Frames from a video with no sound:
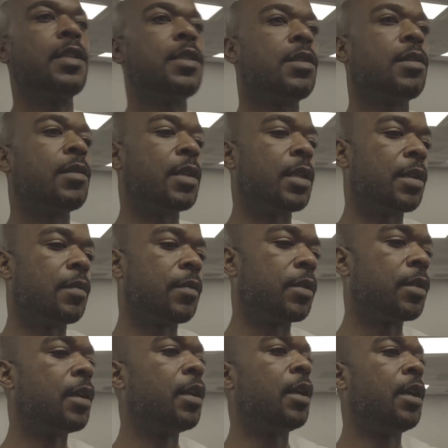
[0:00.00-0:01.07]
is totally
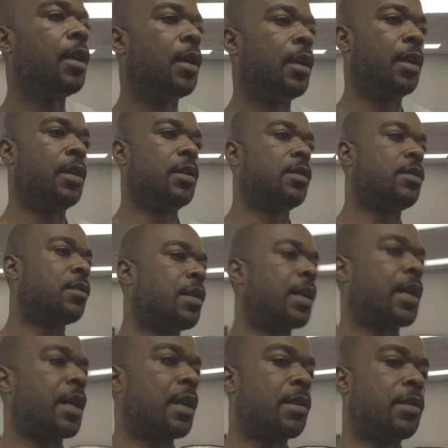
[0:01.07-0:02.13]
different. So
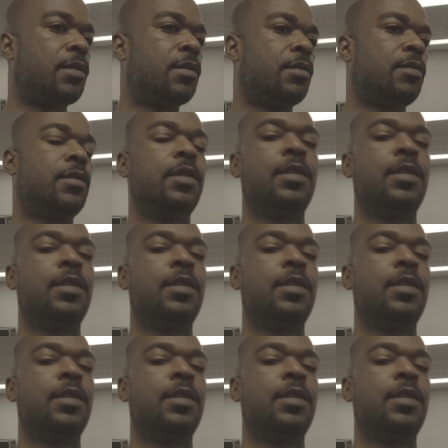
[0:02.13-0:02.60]
I gotta go